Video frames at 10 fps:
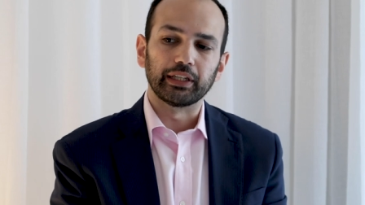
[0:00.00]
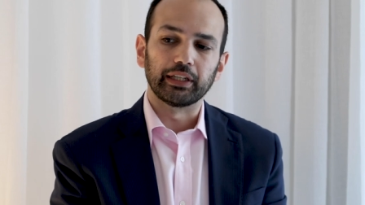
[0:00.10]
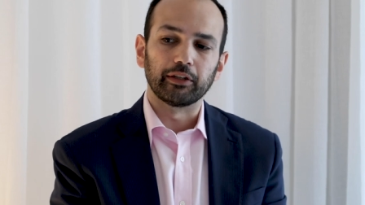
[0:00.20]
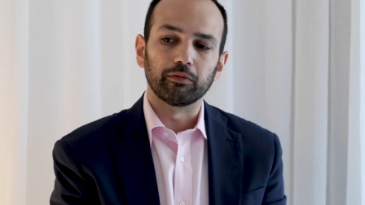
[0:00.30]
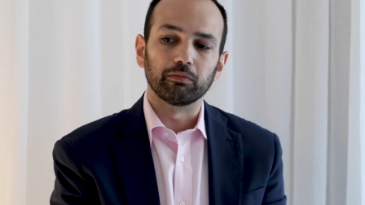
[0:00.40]

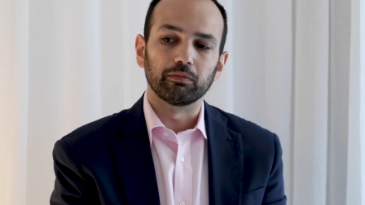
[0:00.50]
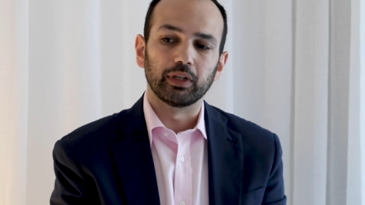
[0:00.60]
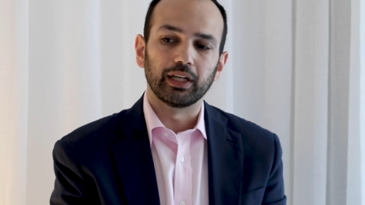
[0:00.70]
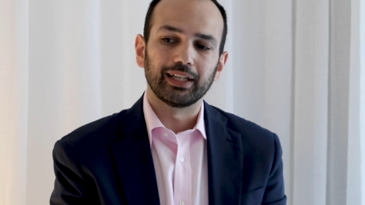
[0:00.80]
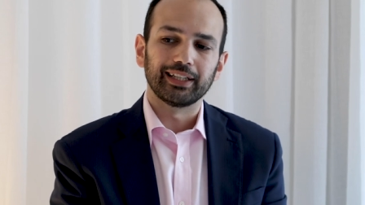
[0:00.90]

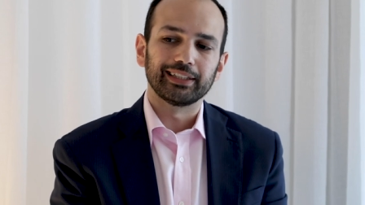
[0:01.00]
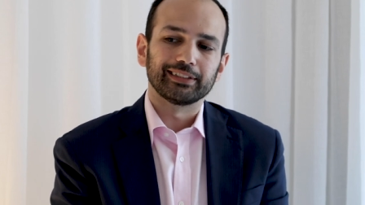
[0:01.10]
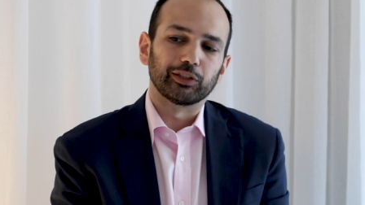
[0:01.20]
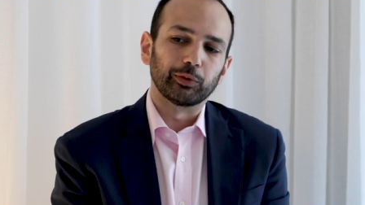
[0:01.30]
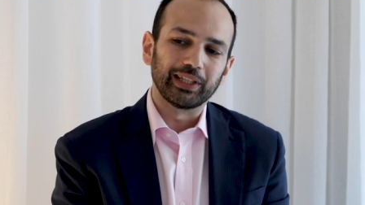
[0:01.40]
Um,
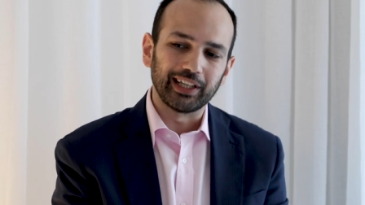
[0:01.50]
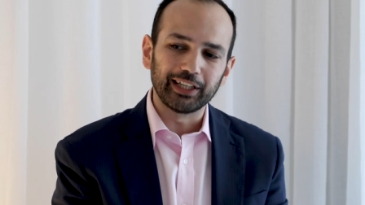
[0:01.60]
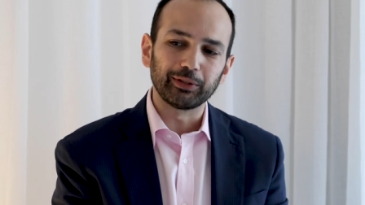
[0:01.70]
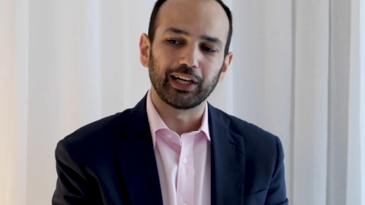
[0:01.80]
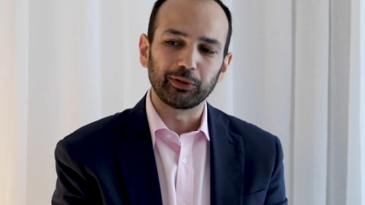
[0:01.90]
so yeah,
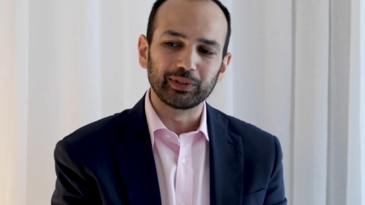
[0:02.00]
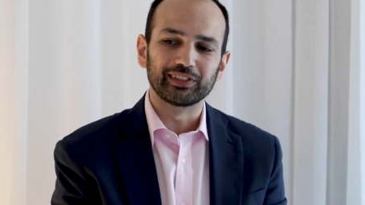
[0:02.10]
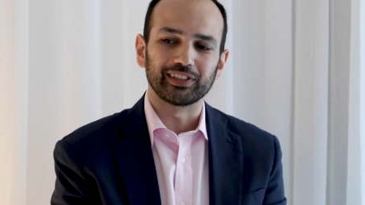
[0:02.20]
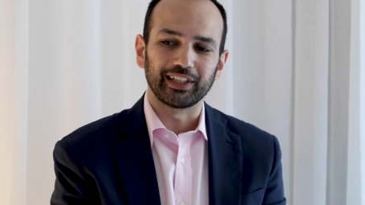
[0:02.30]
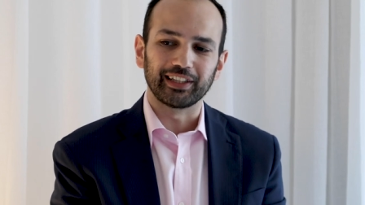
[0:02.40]
I, I
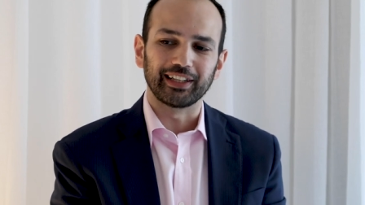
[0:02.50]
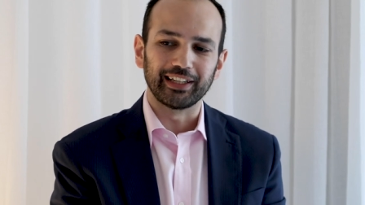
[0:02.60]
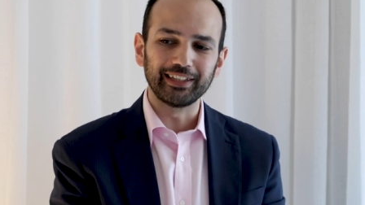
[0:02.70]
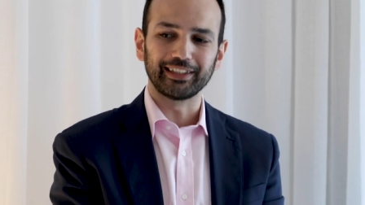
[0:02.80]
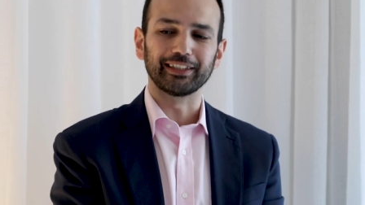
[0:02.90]
would say that
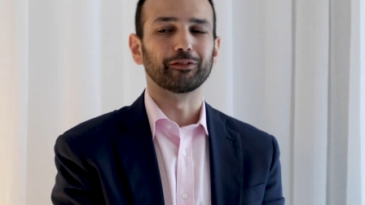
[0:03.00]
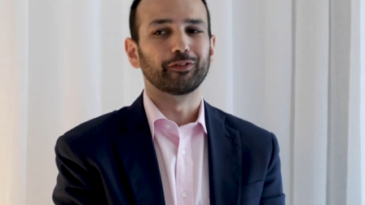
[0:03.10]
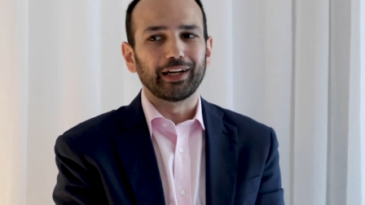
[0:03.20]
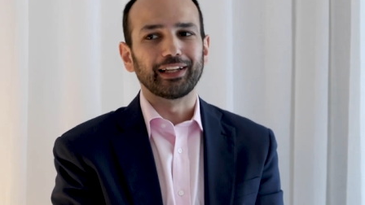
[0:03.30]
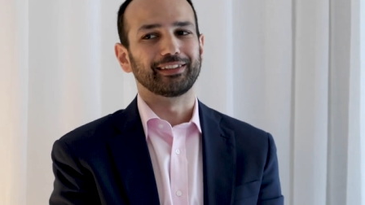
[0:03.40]
anything that
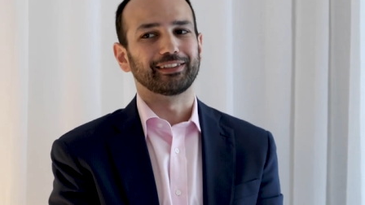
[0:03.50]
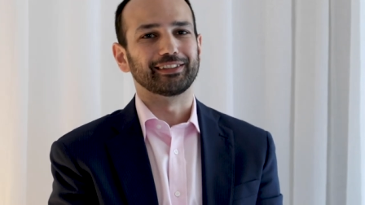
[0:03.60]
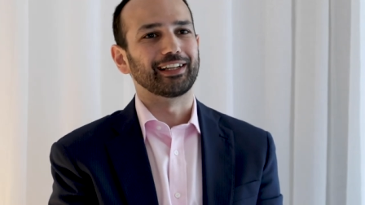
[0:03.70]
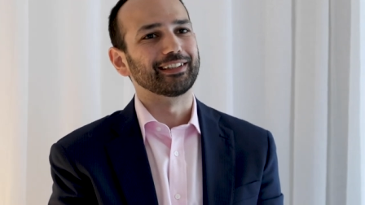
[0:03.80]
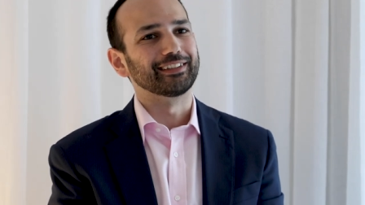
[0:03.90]
violates
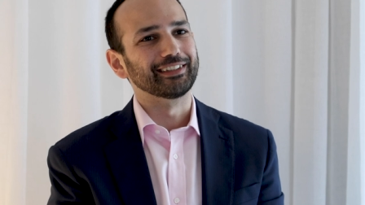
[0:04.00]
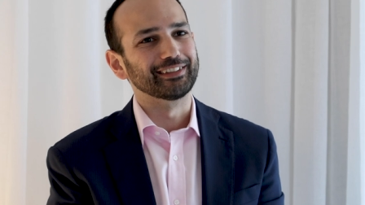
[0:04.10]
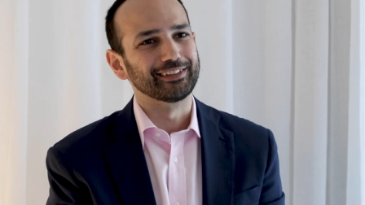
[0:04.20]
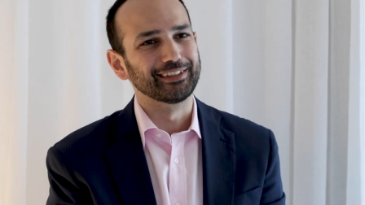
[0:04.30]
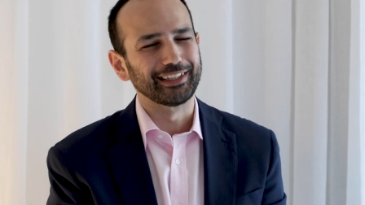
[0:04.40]
causality
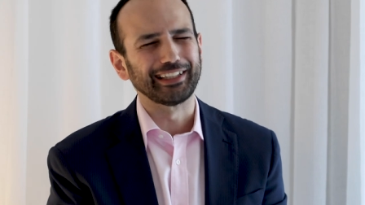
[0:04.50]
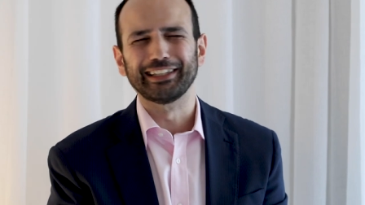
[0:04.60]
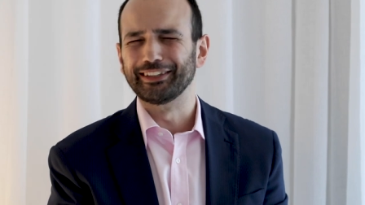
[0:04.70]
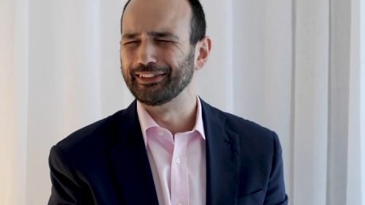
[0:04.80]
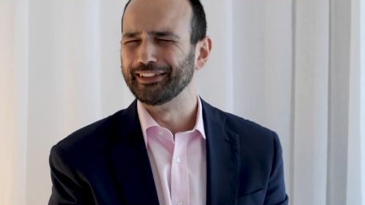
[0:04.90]
is
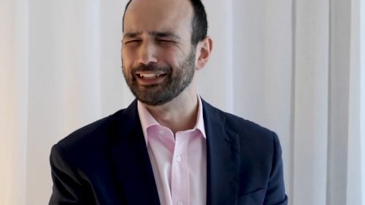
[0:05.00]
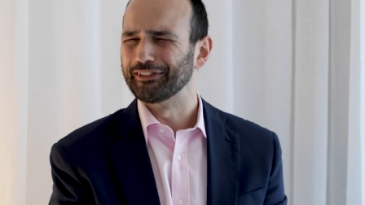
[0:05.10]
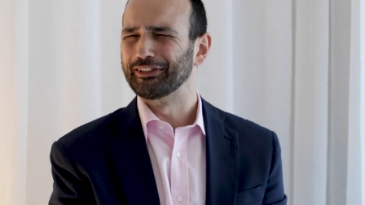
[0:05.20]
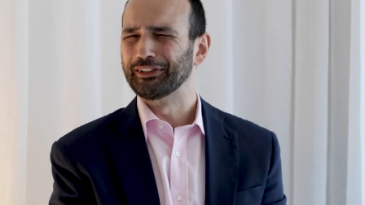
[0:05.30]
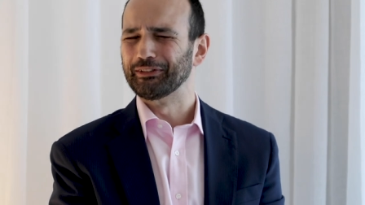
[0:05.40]
likely to
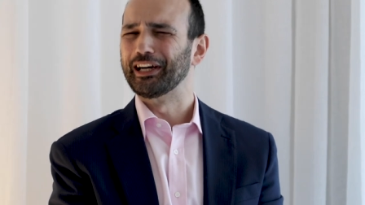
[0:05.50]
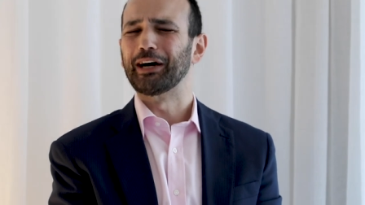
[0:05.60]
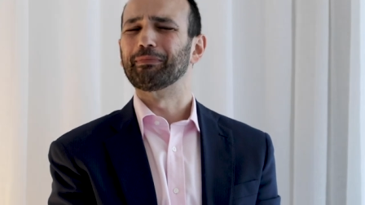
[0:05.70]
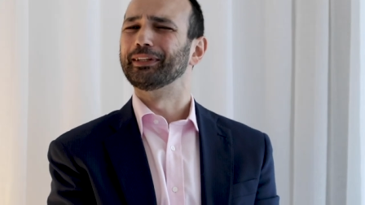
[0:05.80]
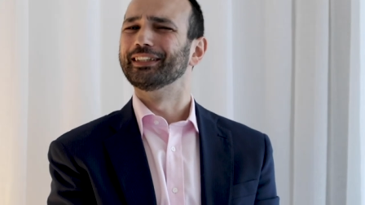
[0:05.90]
never
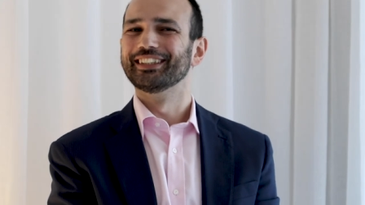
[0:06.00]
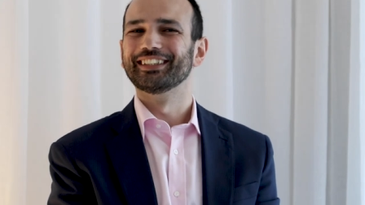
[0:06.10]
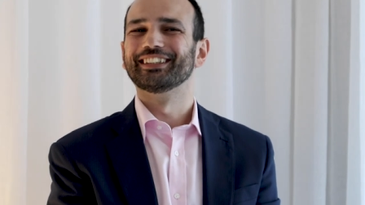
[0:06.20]
happen.